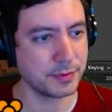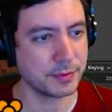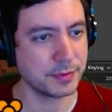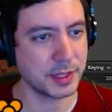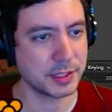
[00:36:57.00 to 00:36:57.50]

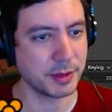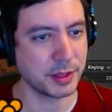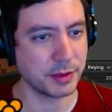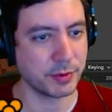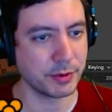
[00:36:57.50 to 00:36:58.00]
decimate
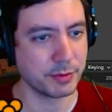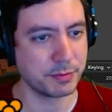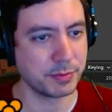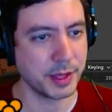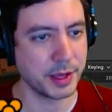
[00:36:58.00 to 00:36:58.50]
thing we were
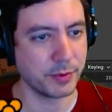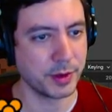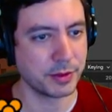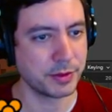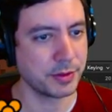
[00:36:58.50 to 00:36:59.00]
playing
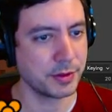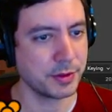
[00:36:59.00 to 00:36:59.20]
with?